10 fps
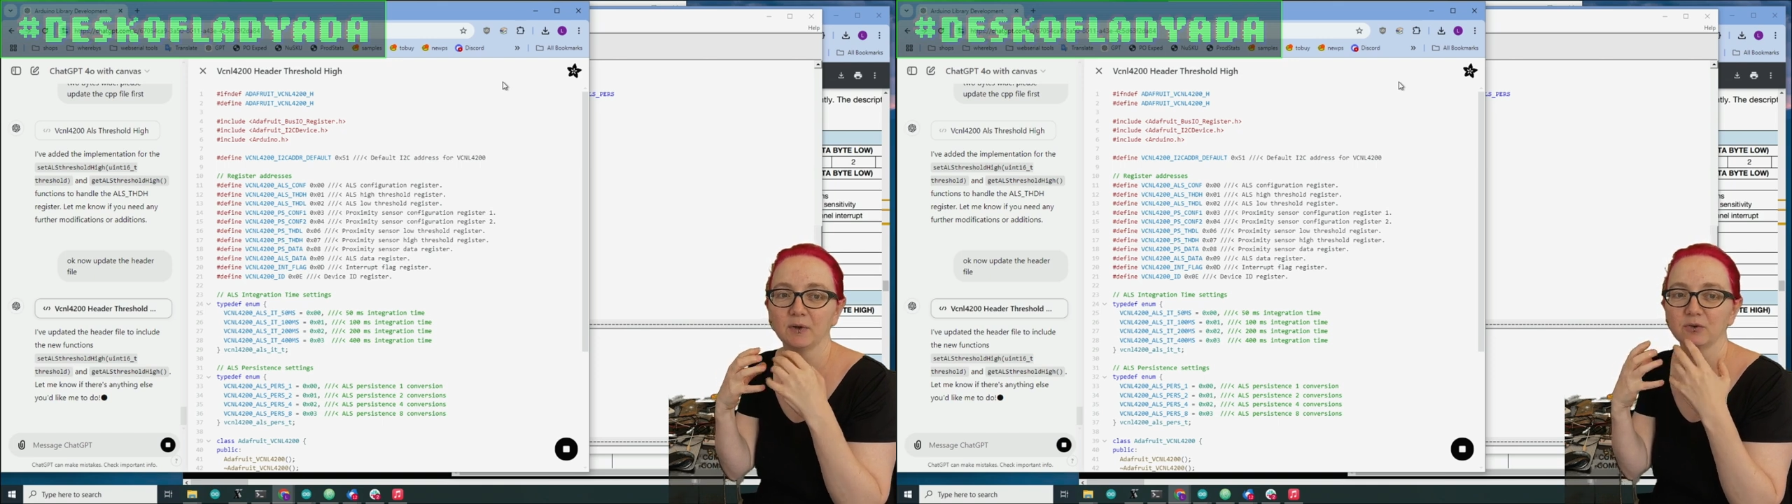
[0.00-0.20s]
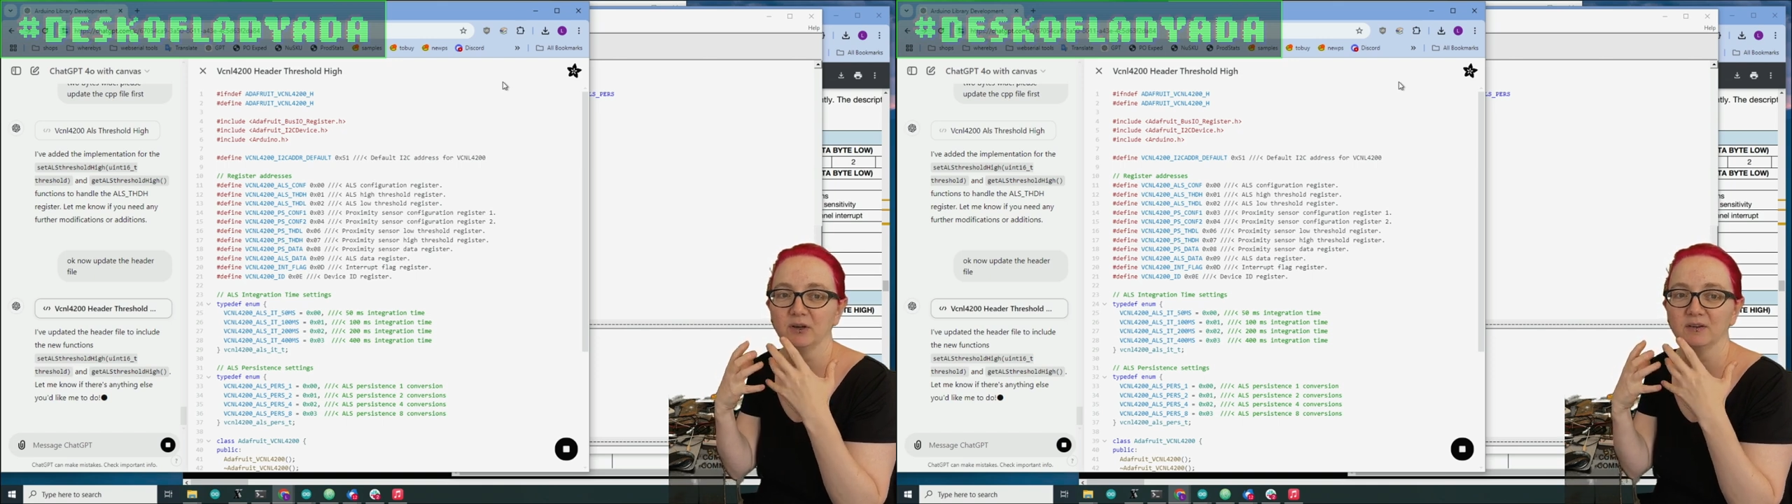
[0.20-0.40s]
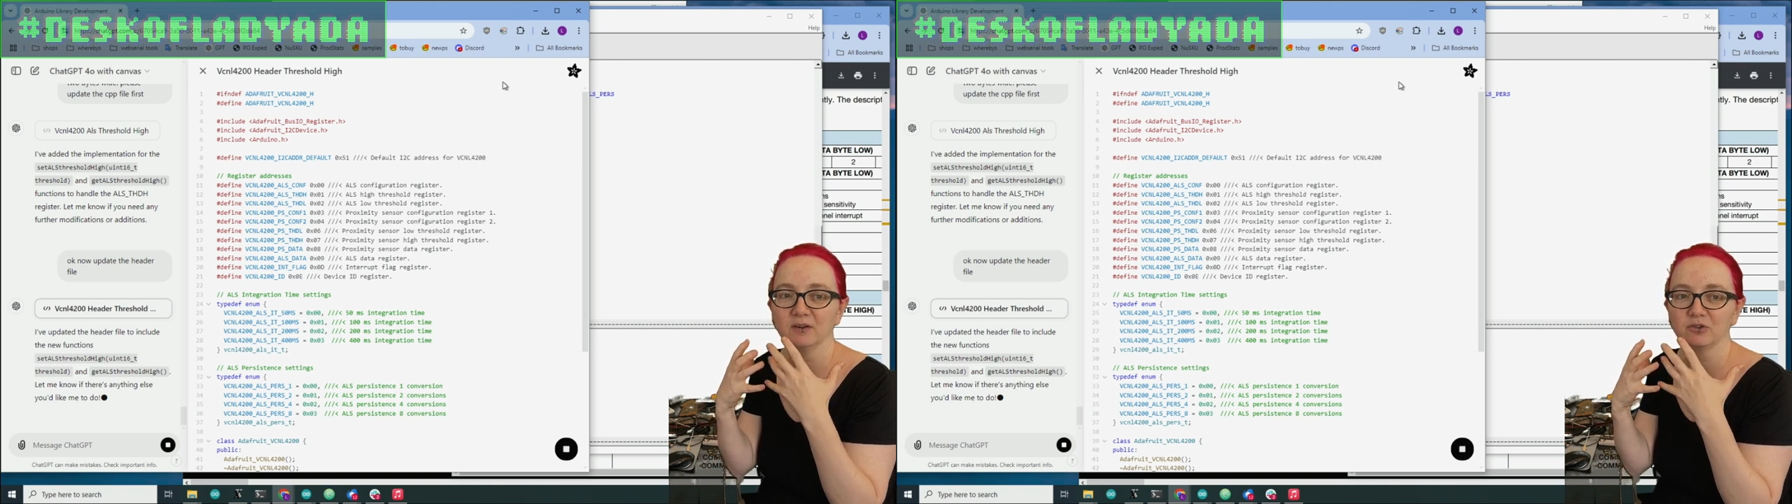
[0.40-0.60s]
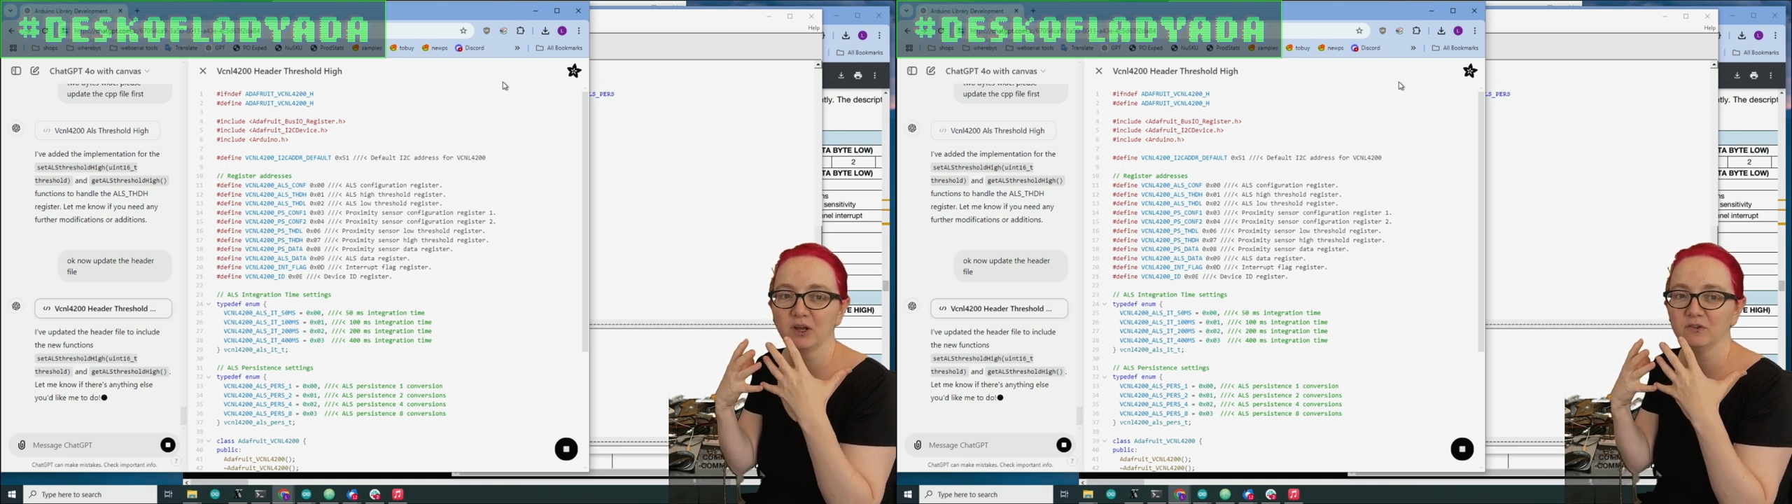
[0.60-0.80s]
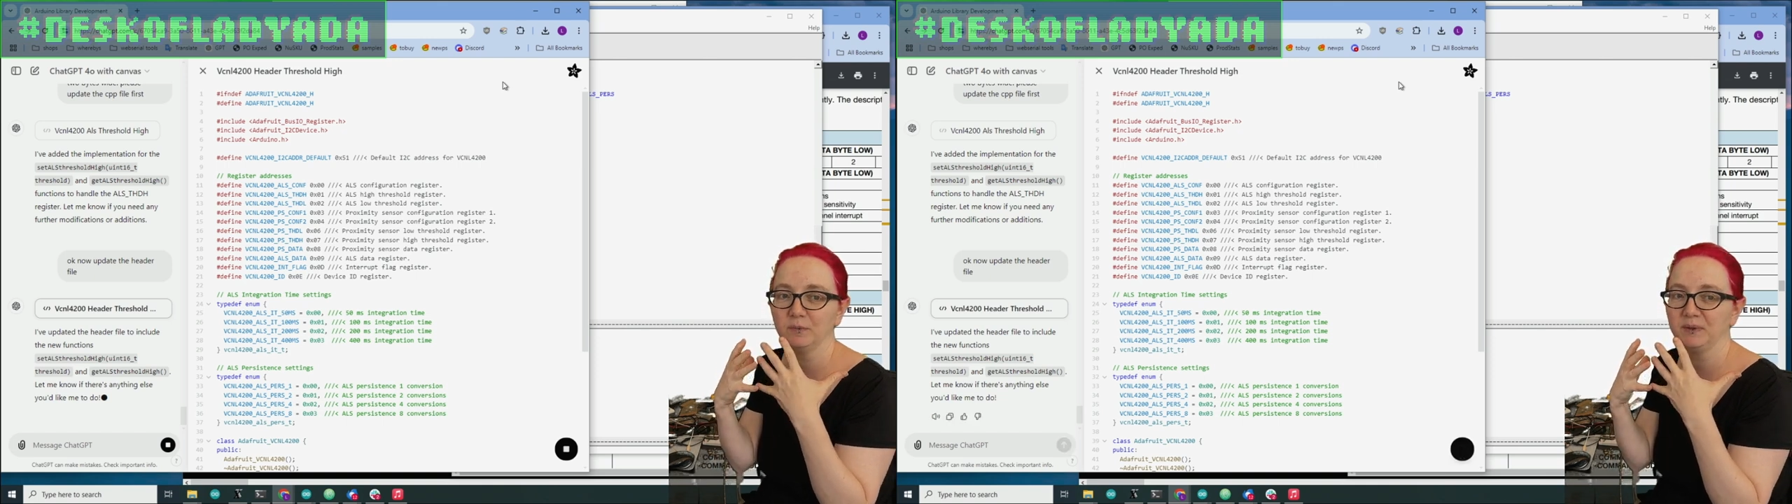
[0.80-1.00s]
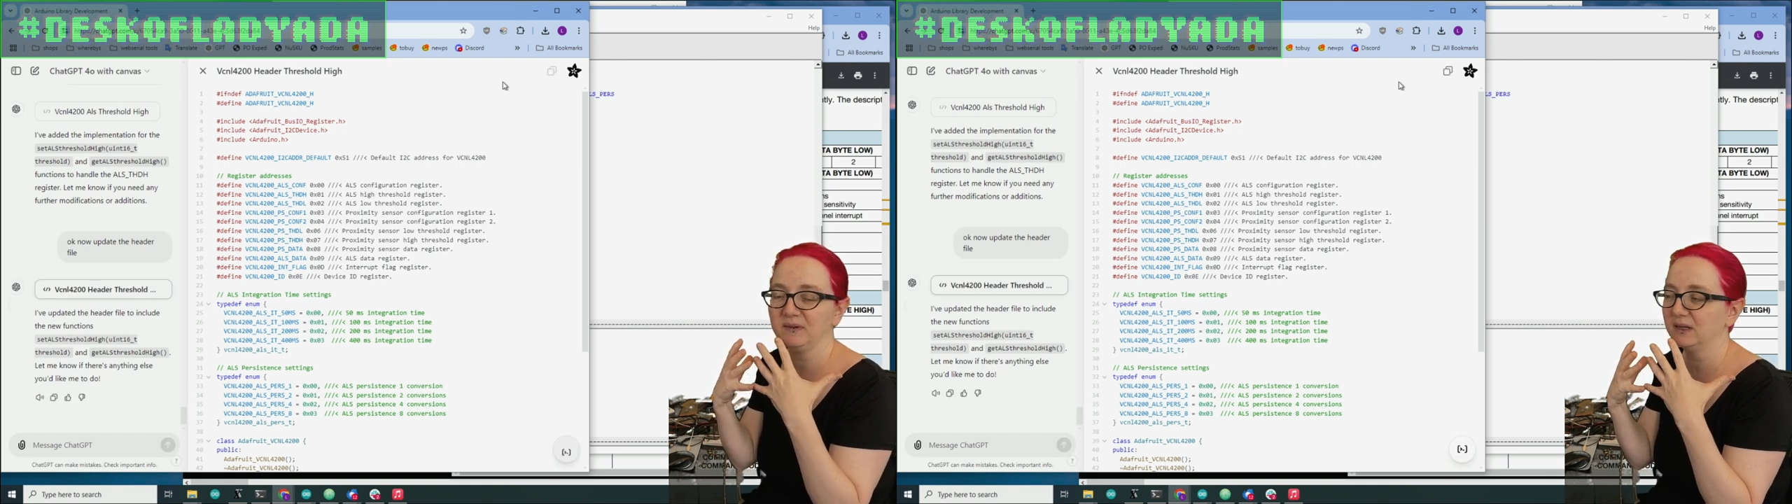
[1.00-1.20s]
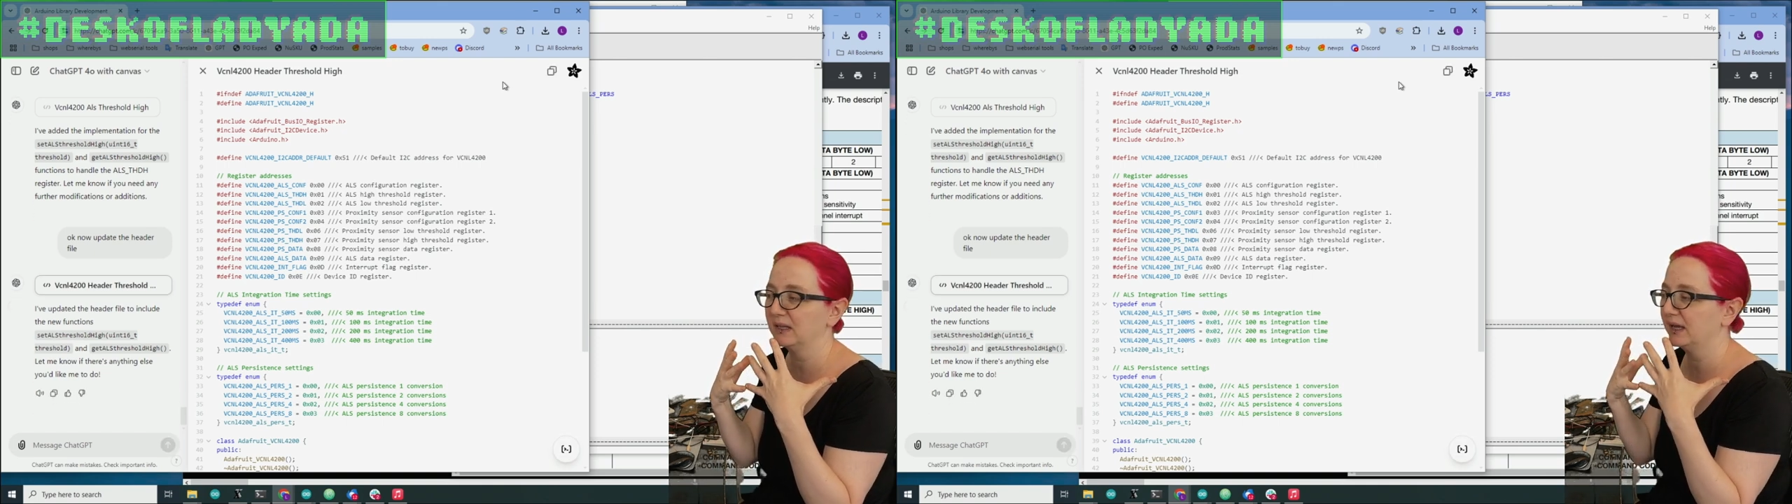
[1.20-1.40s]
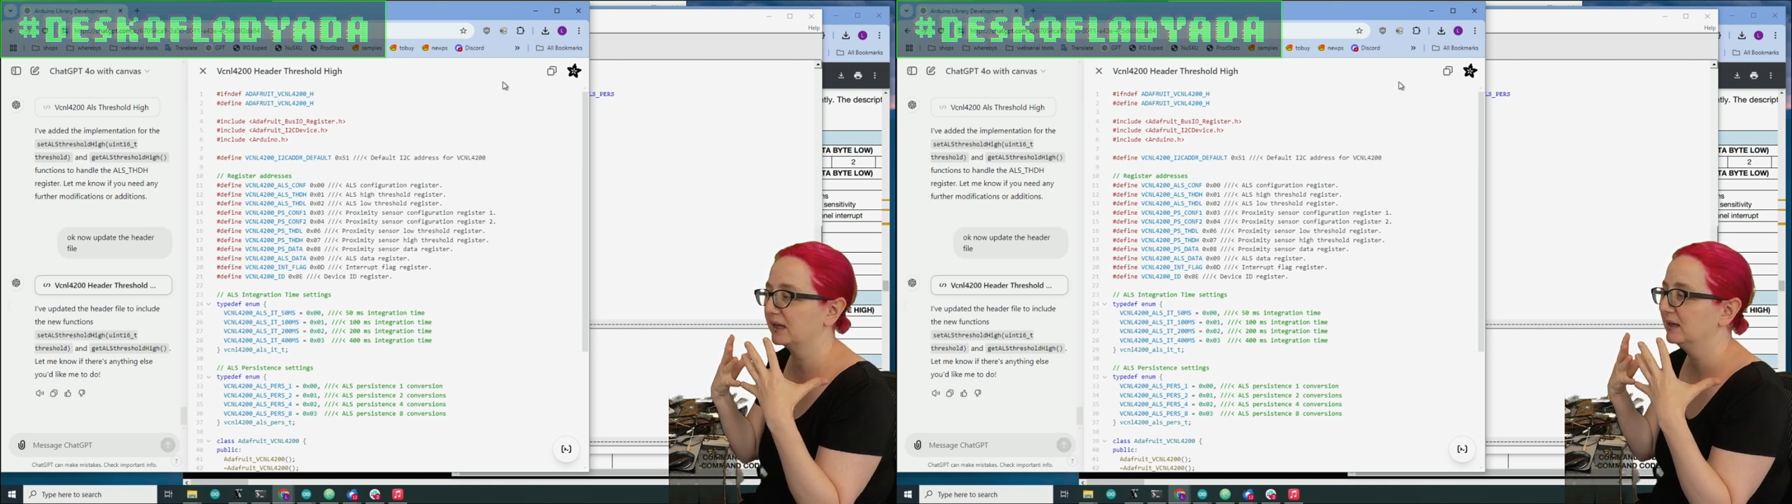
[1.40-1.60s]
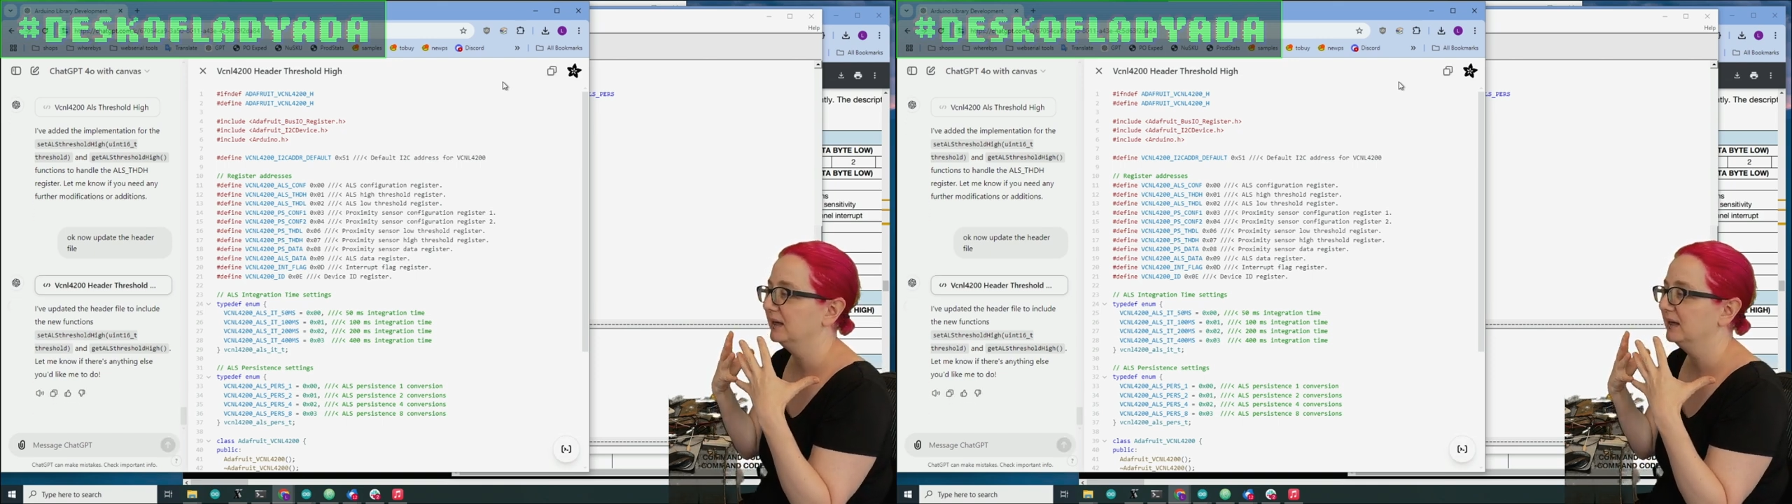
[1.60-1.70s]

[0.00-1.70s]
I was trying to tell ChatGPT, like,